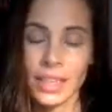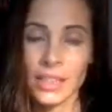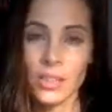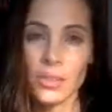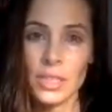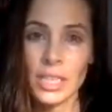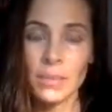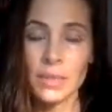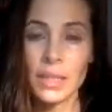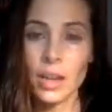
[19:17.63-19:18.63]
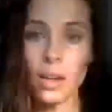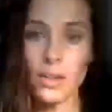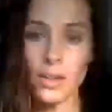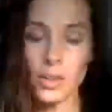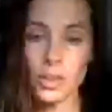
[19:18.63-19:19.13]
can you deeply
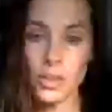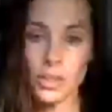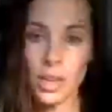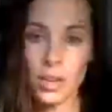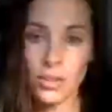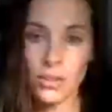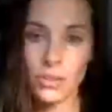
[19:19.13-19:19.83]
honor yourself?